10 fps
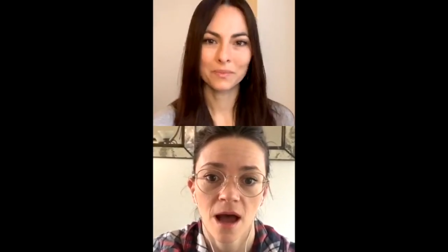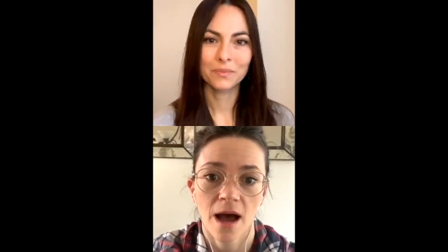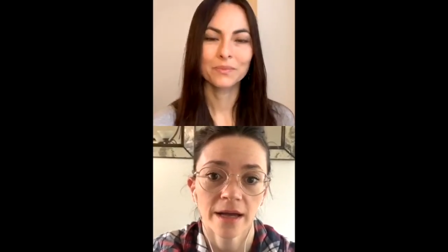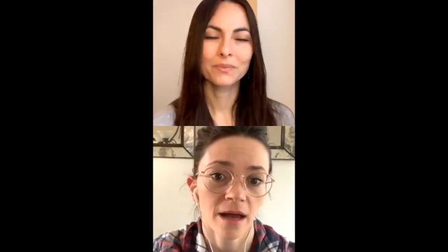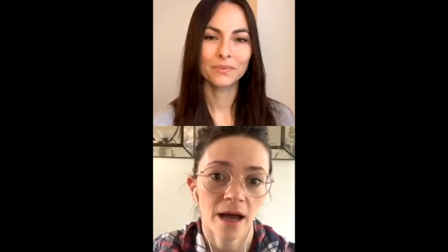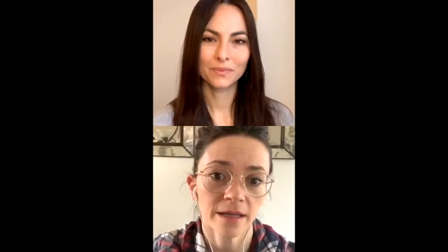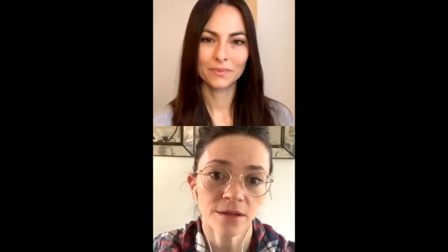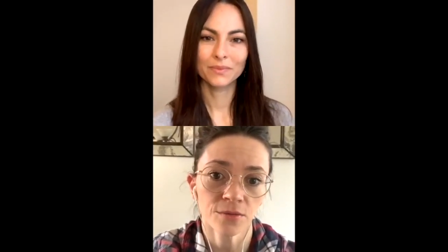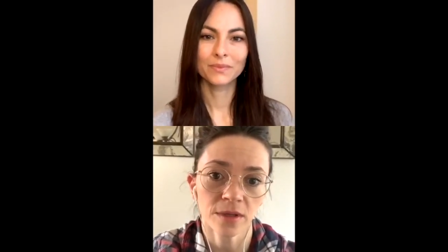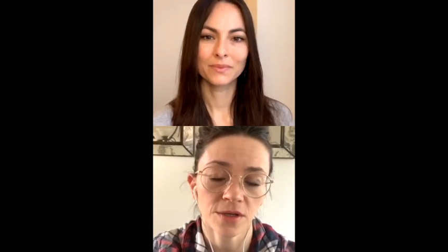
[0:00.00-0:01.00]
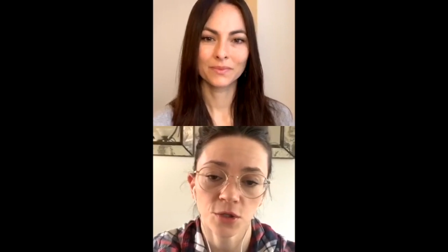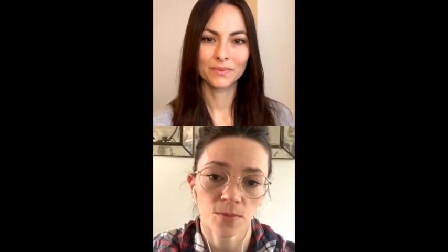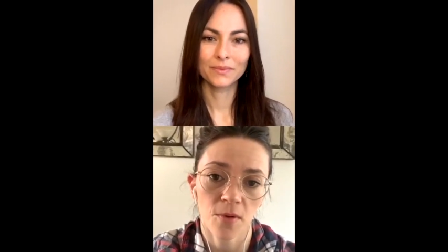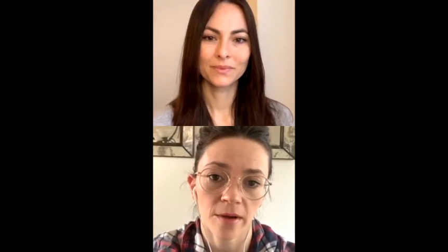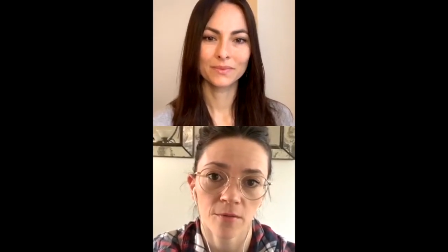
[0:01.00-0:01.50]
Speaker 1: I, I didn't really do
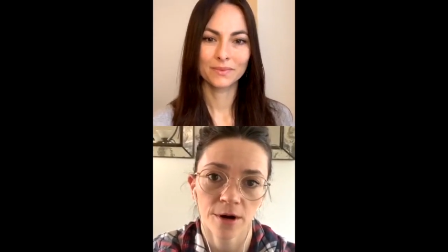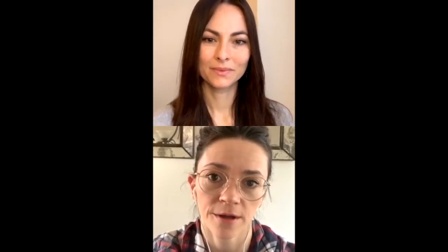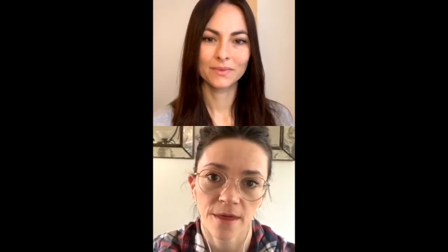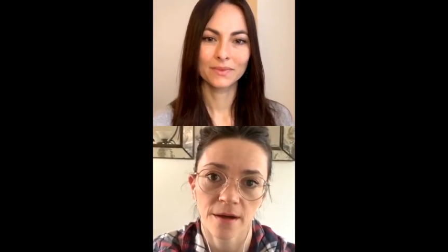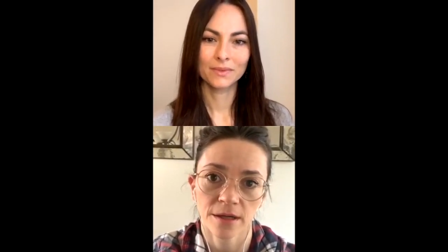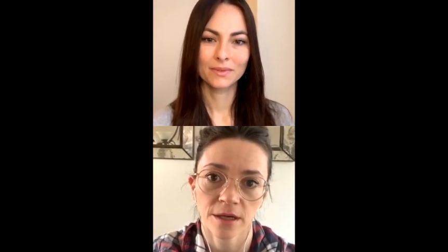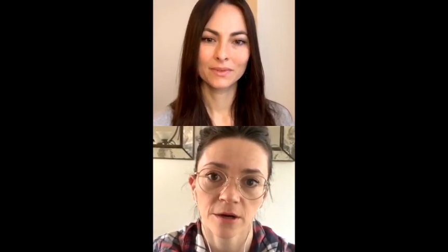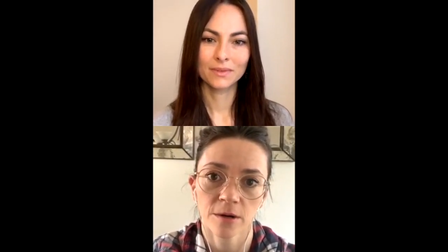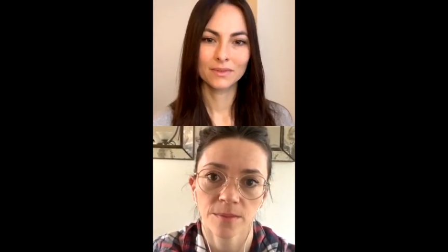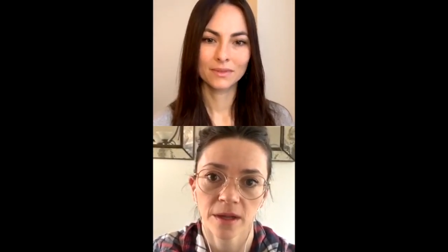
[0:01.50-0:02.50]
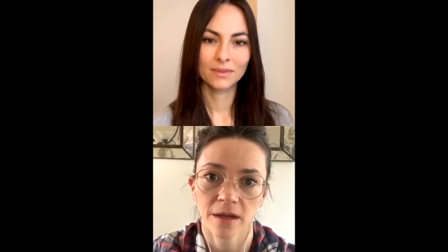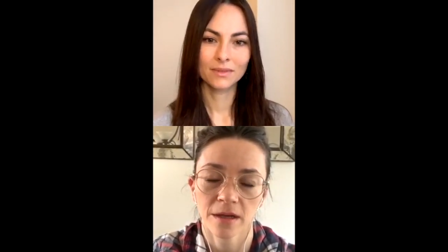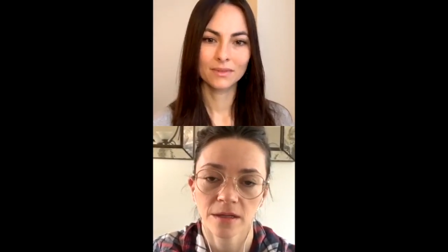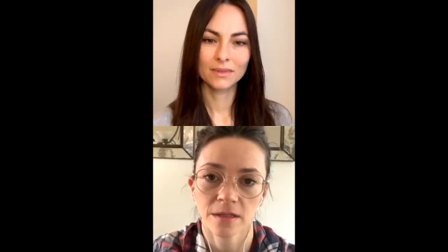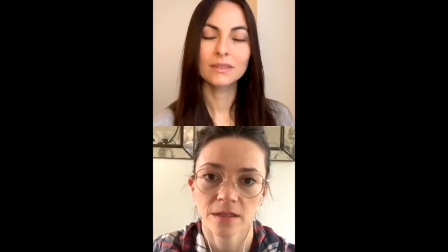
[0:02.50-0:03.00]
pointe work that year
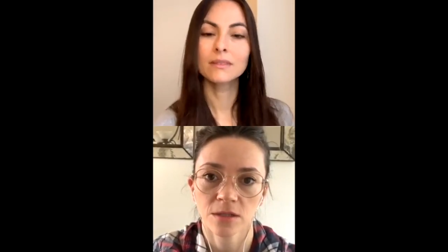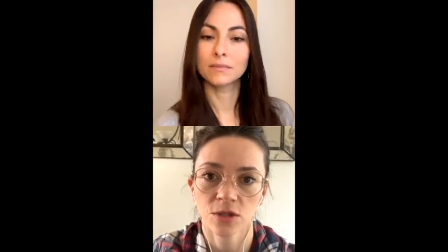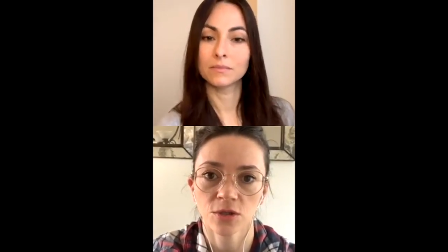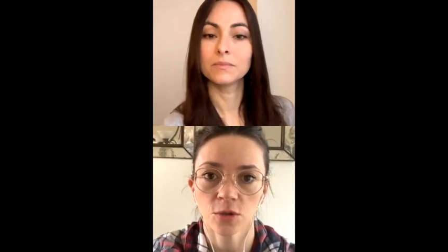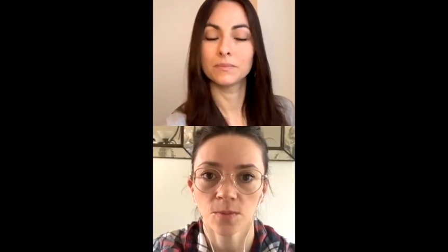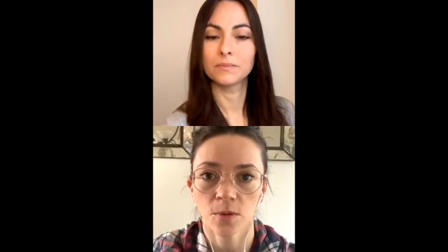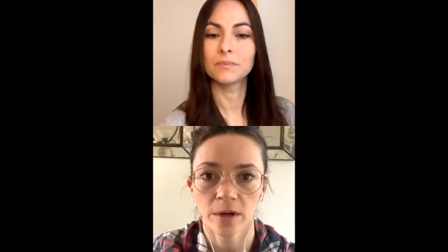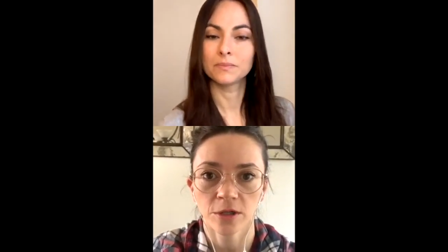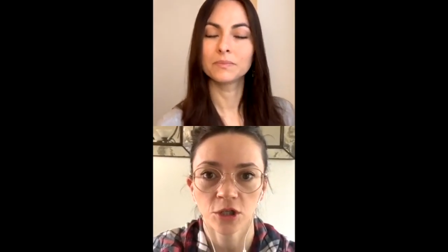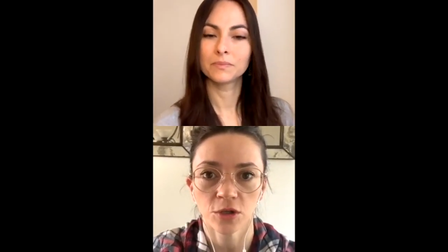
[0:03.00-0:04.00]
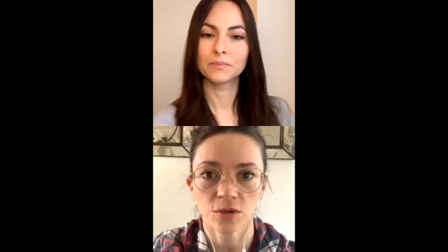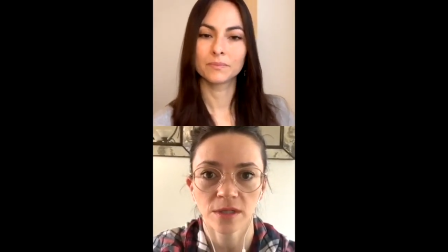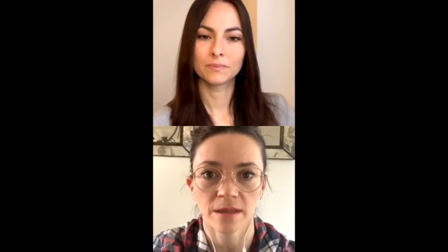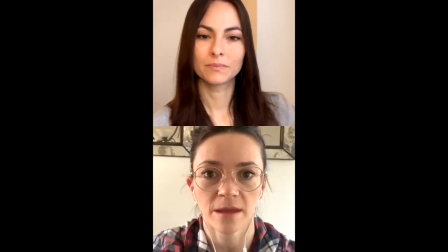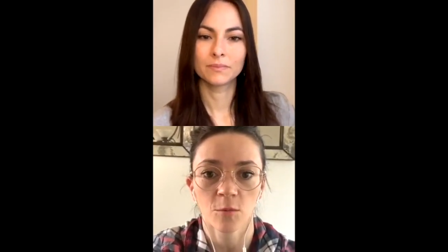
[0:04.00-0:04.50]
because to do pointe shoes
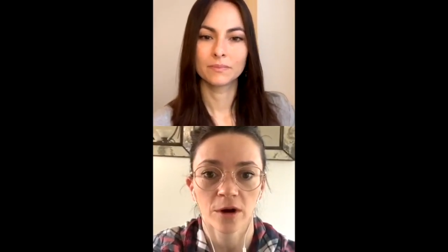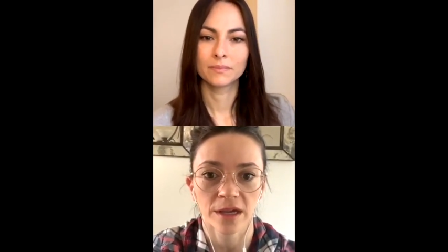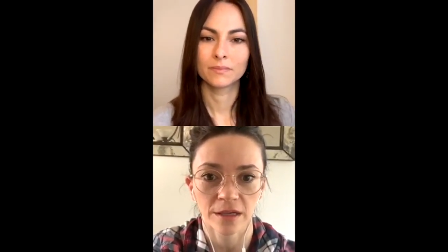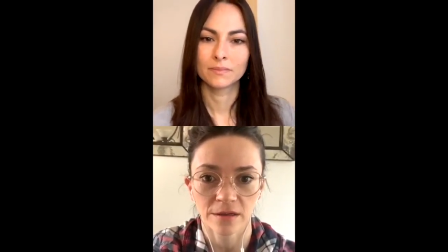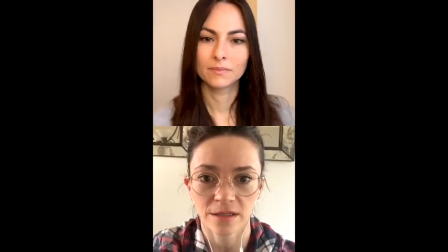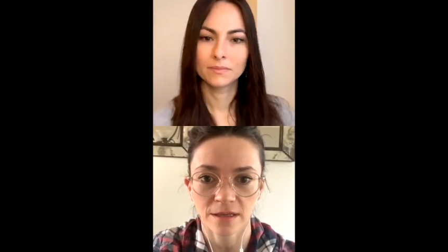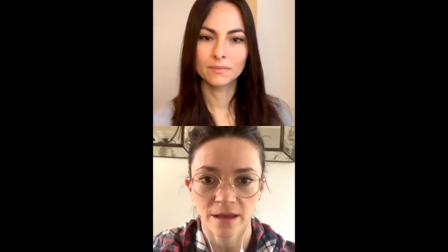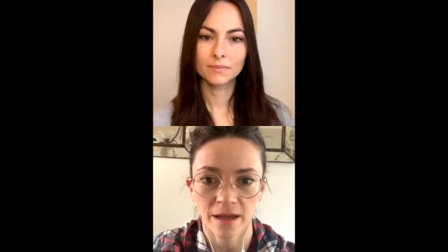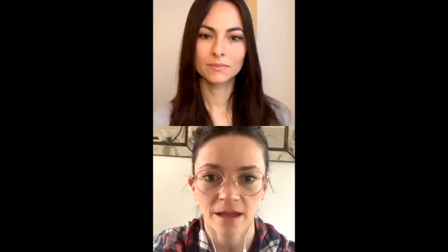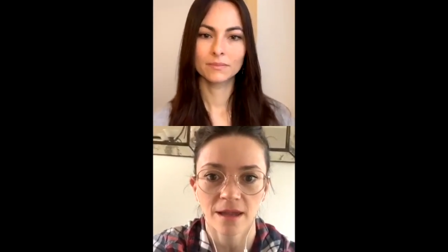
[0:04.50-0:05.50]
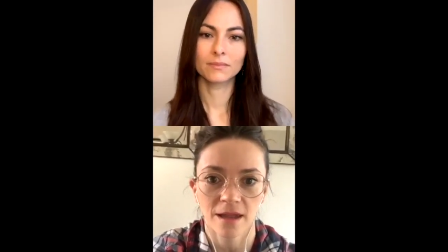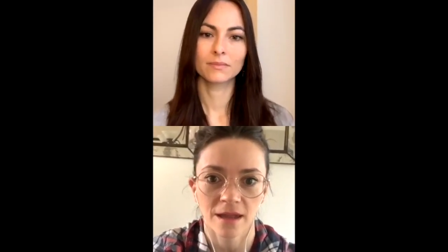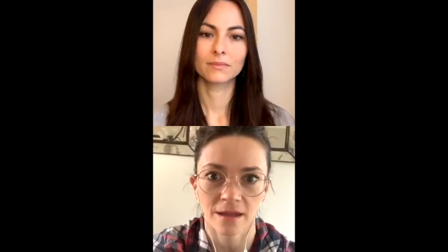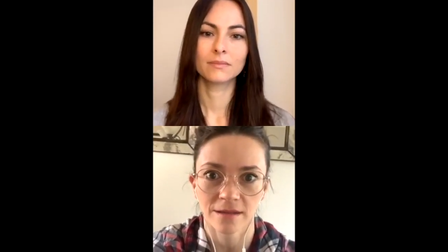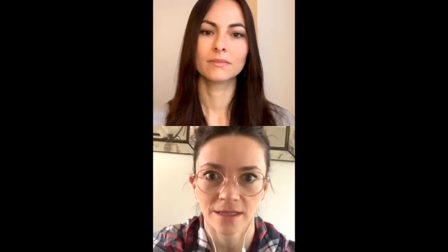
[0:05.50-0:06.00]
and then wear heels at night
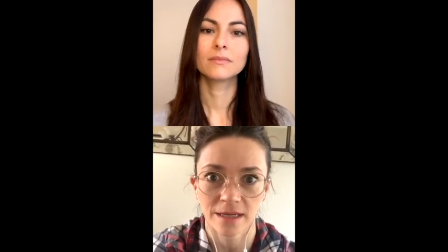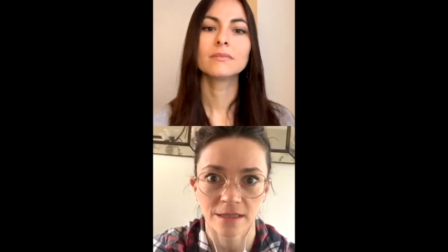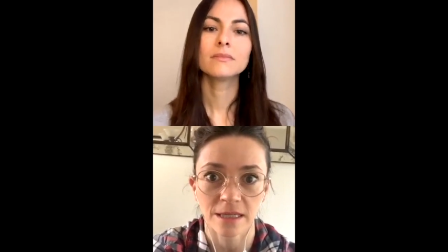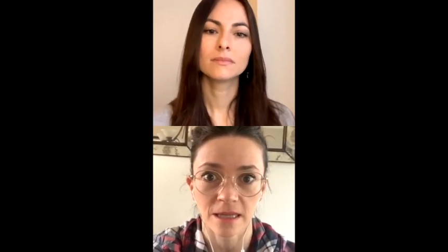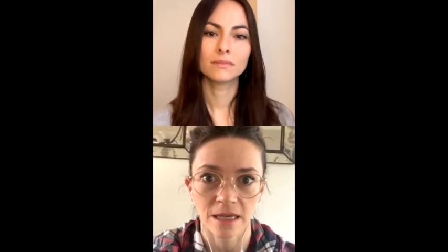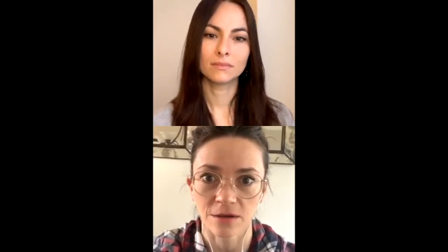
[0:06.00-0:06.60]
and dance in the mm-hmm.